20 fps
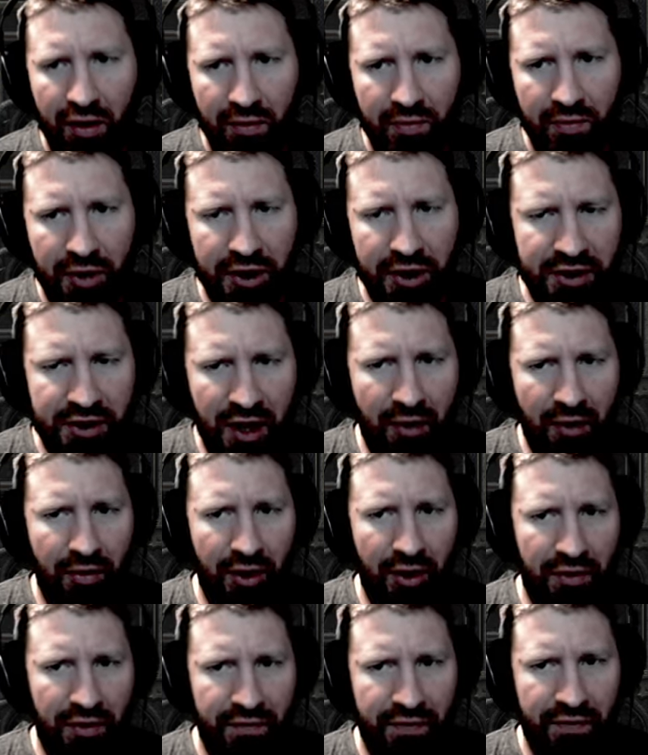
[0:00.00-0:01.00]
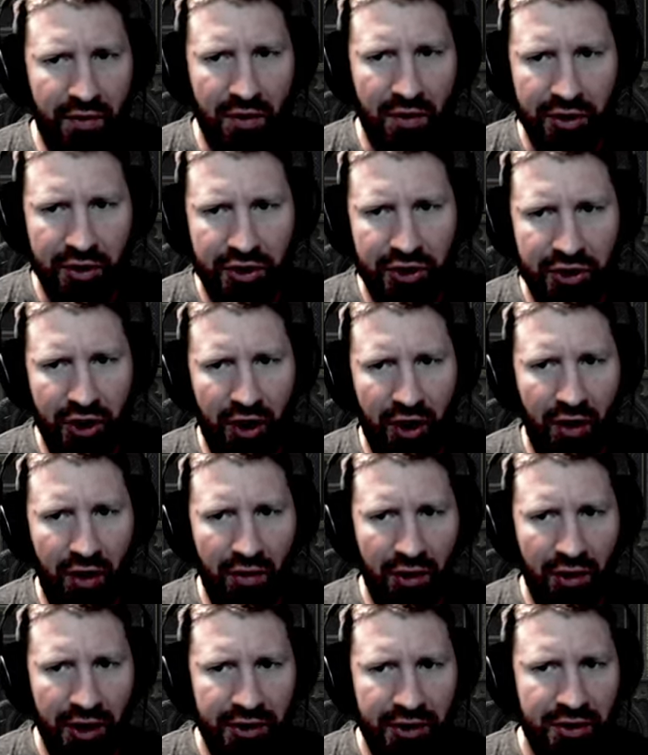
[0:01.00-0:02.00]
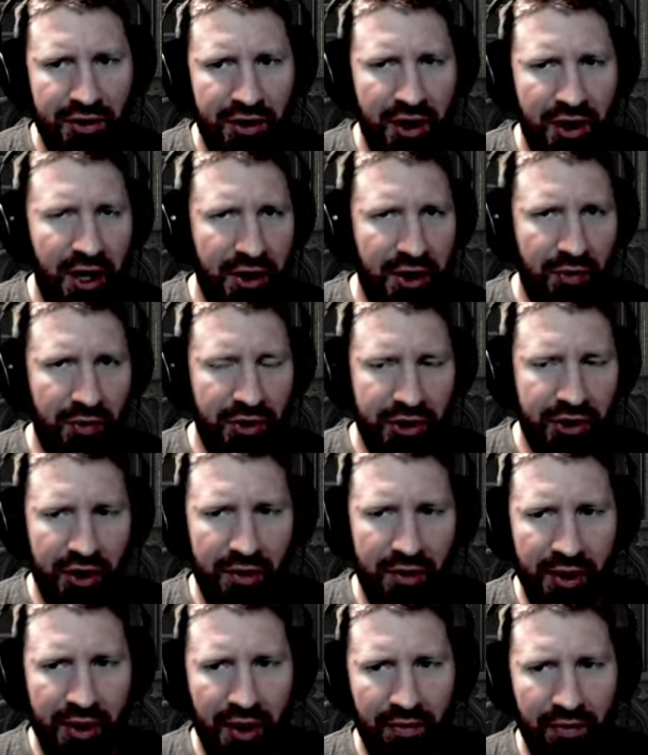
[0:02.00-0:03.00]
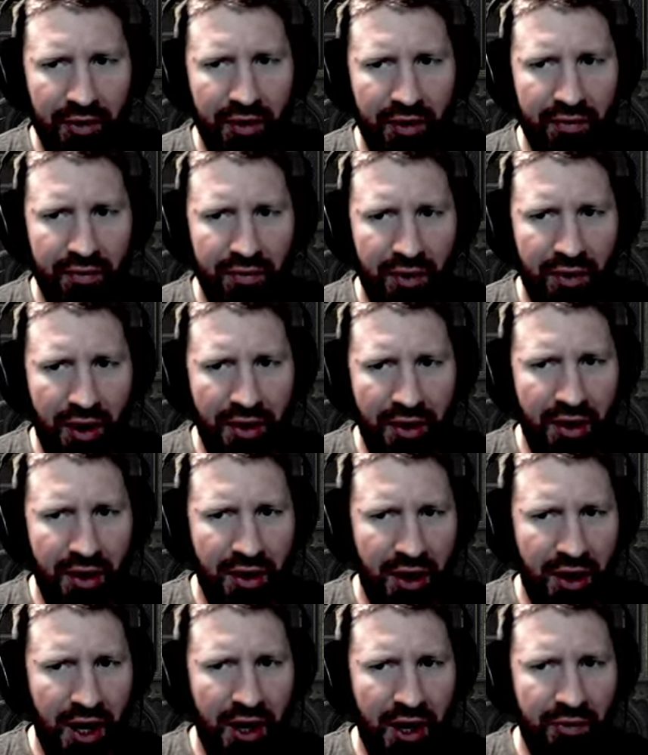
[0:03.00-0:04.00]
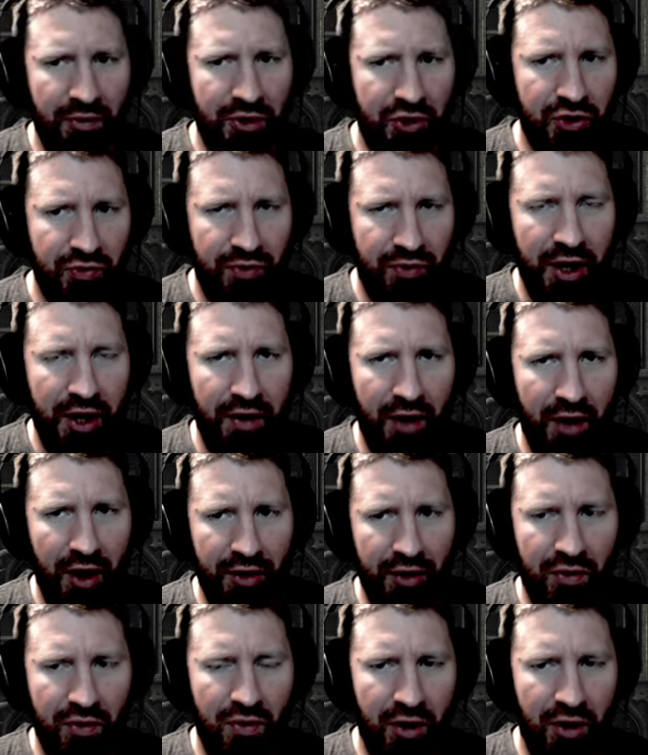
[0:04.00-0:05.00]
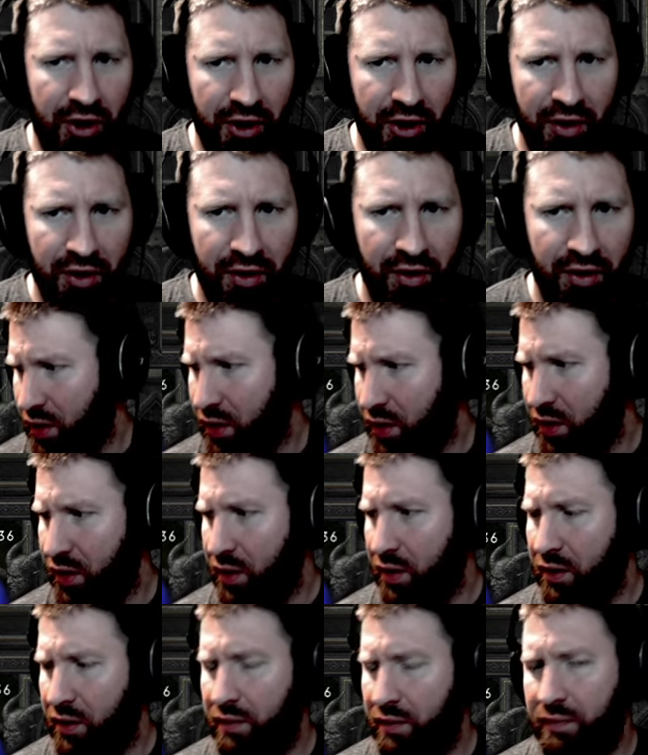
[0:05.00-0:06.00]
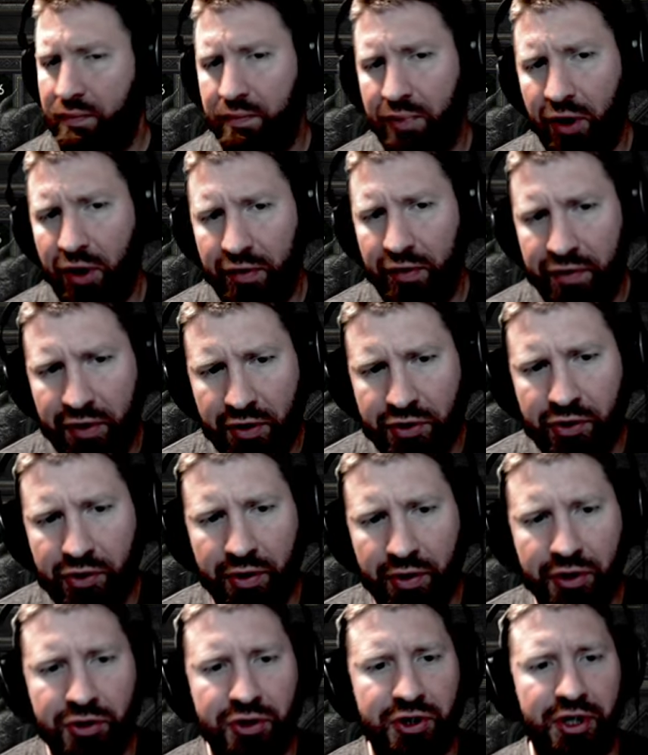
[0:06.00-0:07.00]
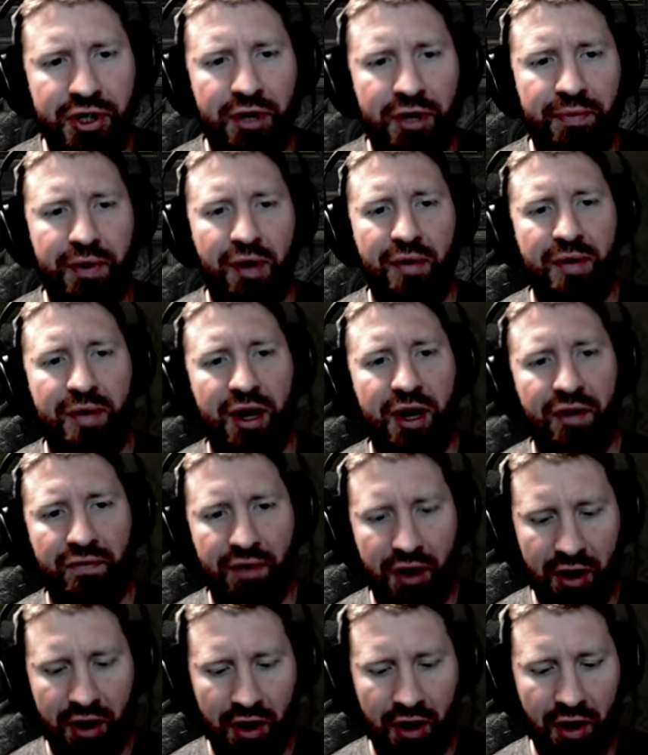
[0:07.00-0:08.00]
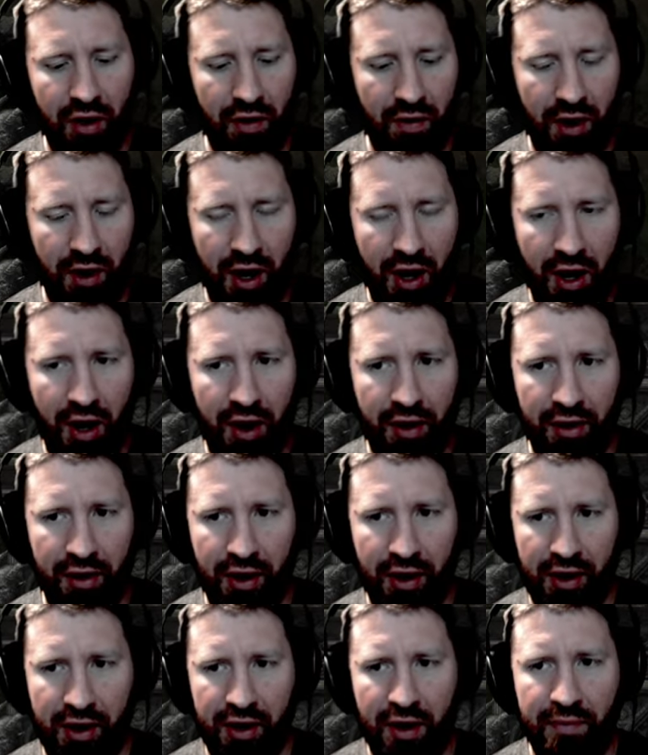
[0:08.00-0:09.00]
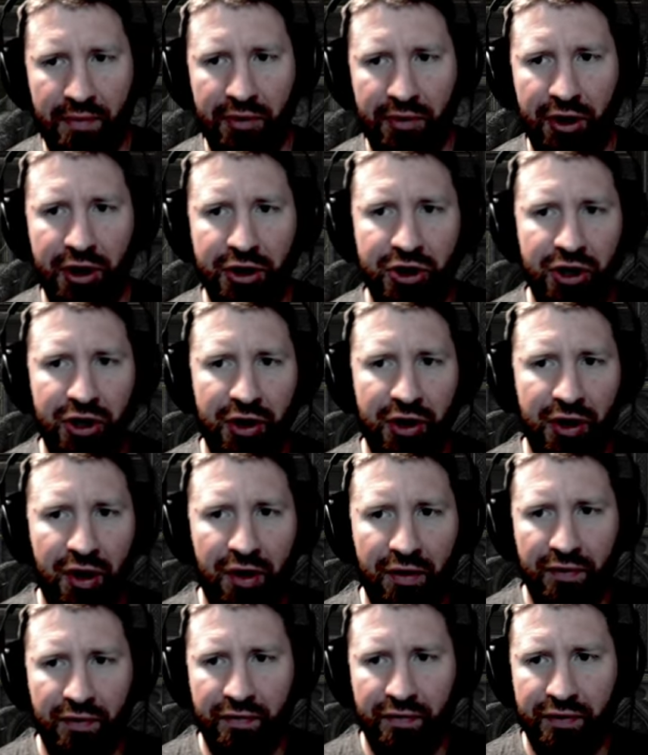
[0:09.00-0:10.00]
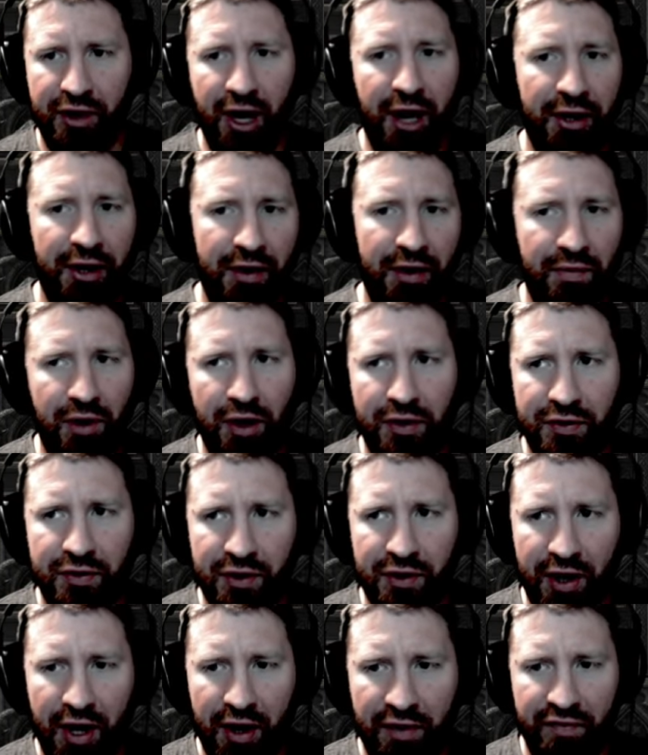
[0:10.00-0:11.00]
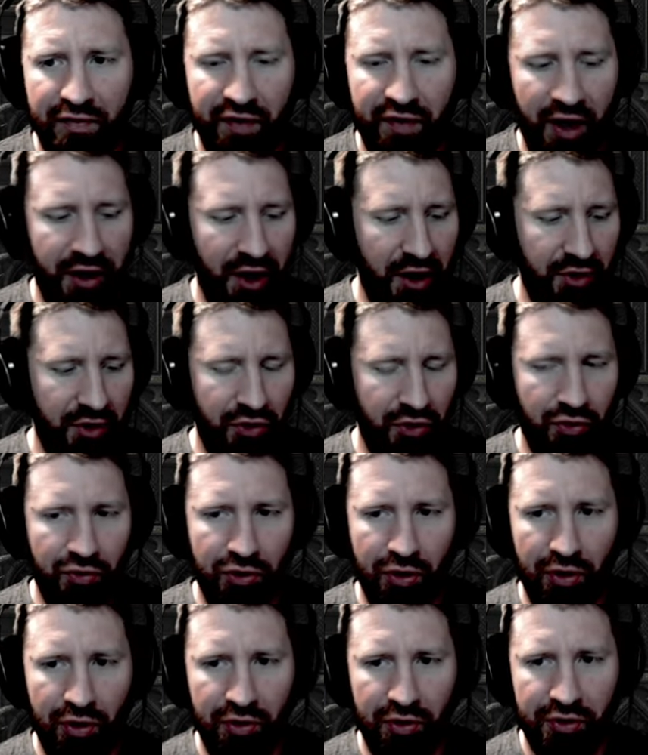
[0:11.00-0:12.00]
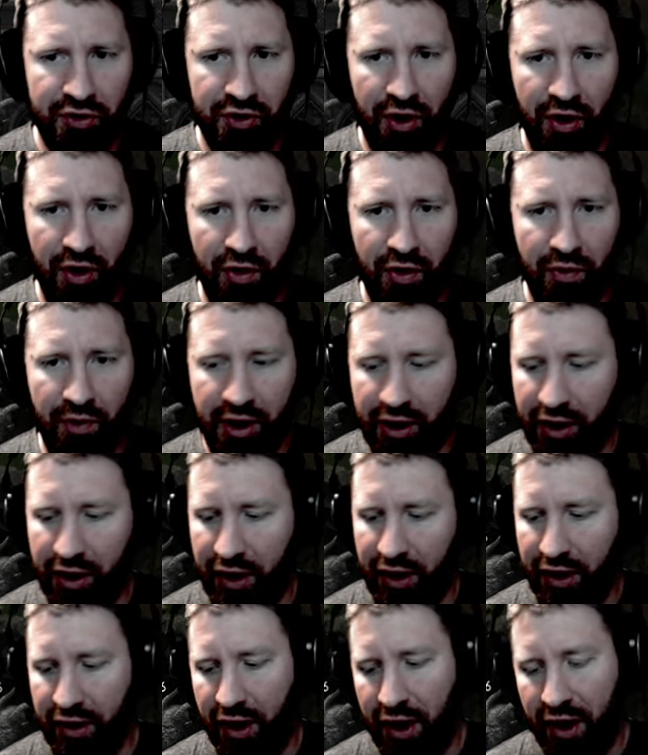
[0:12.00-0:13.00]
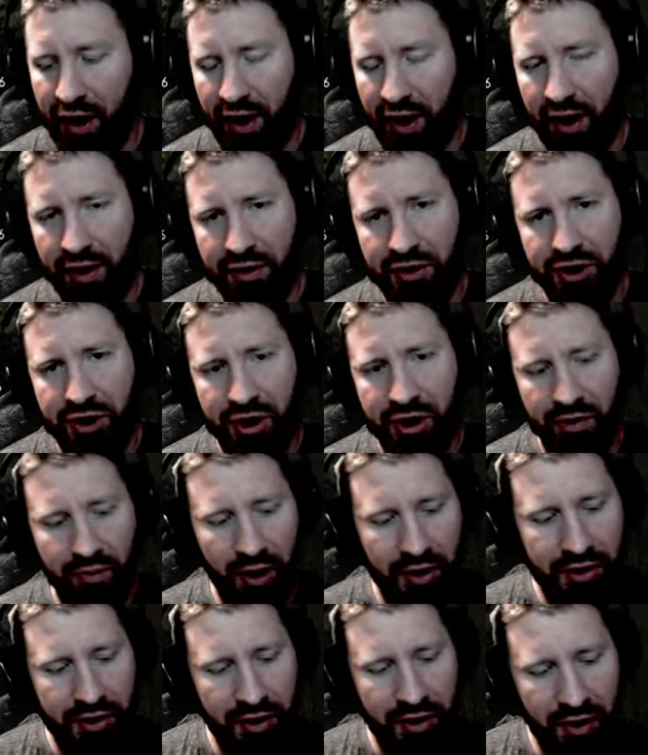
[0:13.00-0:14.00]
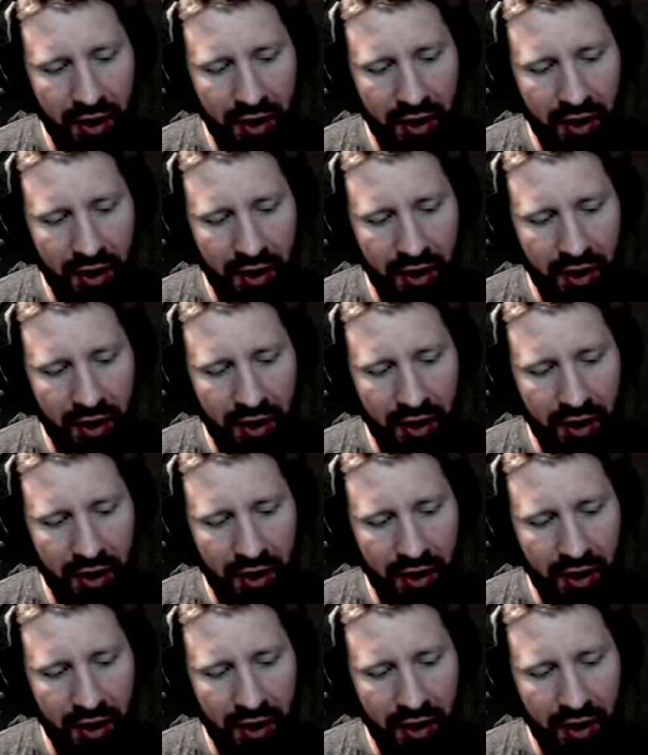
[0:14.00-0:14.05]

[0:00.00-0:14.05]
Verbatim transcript: But it's not what we're looking for, so let's. The next one's going to be it. The godly one's right around the corner. But for those who are interested, I'll probably make a video on like a compilation of godly ones that I can find on Google, so we can see what